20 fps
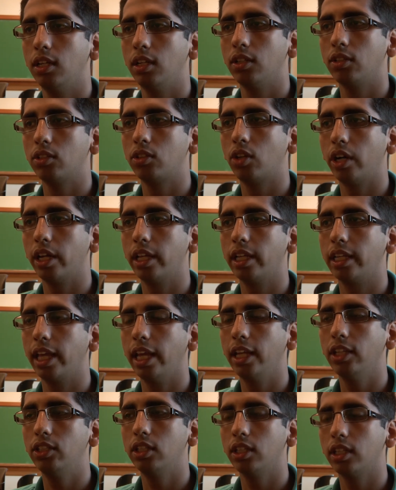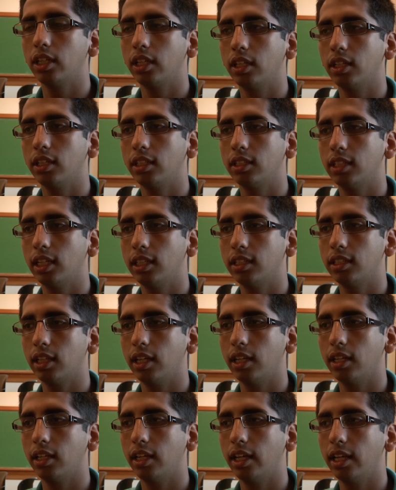start engaging in the sense
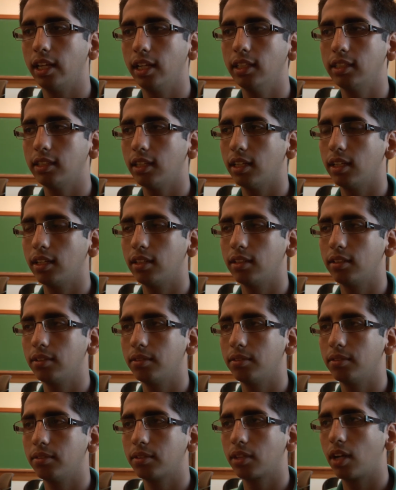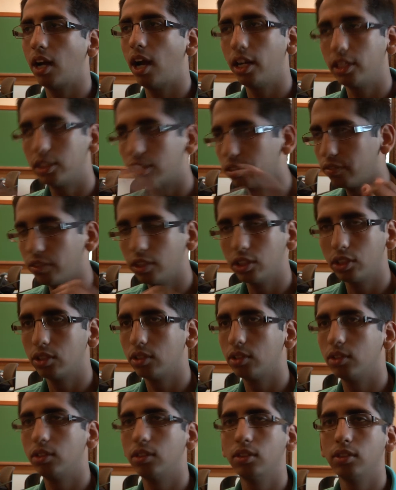that it is a
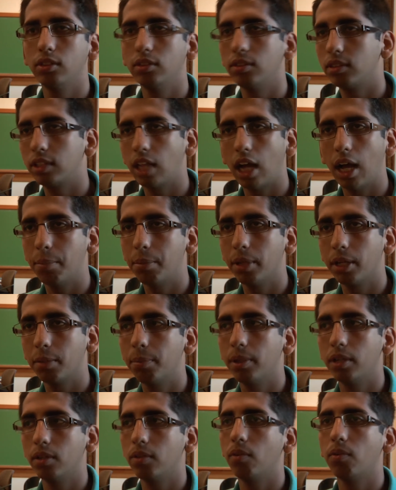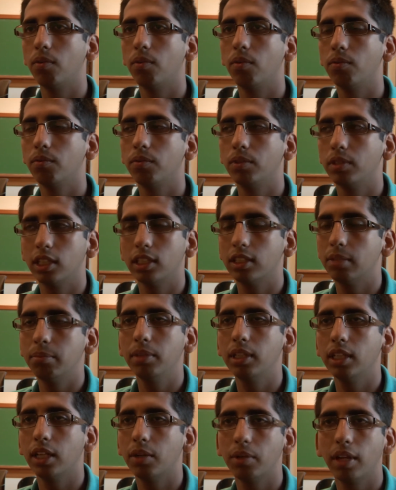controversial topic, but it doesn't
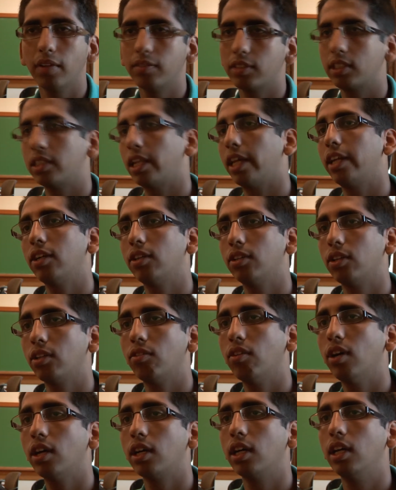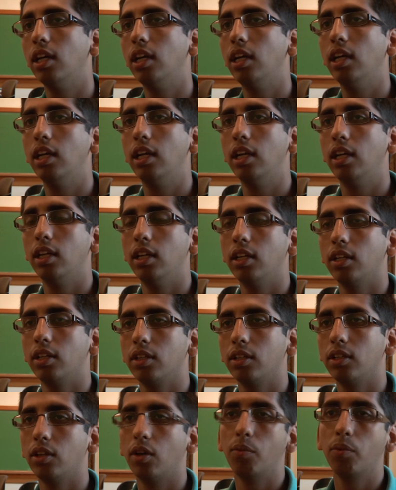mean that we have to slide it under the rug.
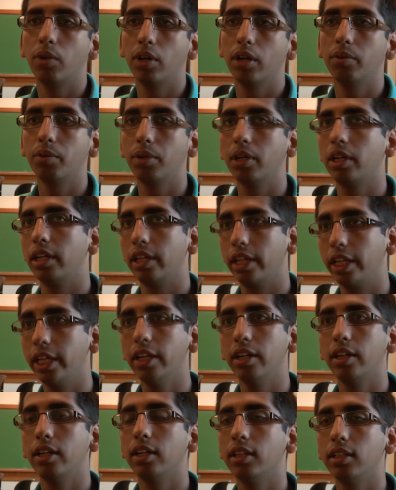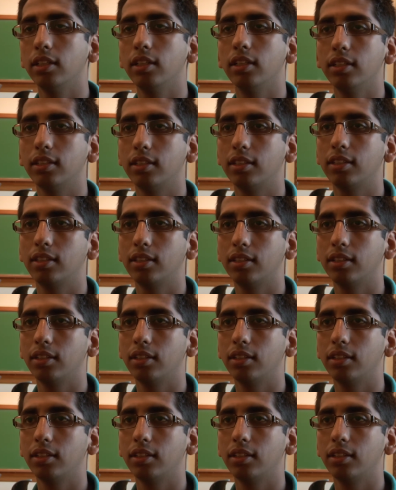We're here in this,